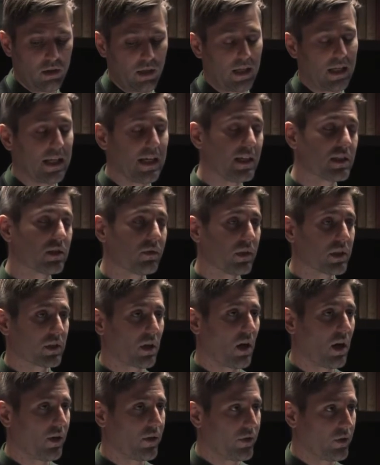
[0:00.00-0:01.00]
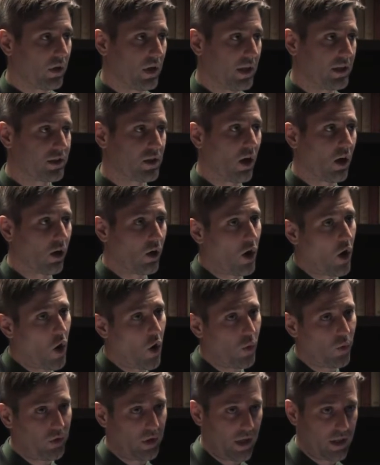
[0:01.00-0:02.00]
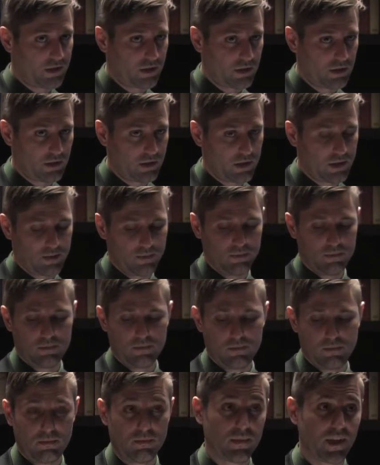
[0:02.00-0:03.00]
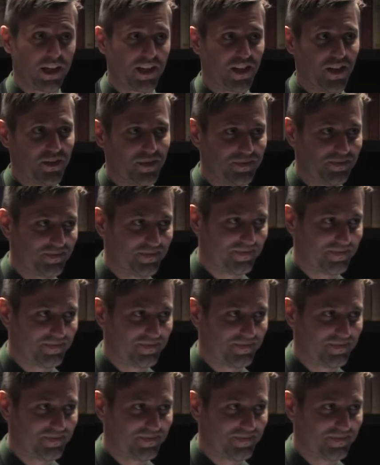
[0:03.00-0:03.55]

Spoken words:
Let each of us authorize our own legends. Thank you.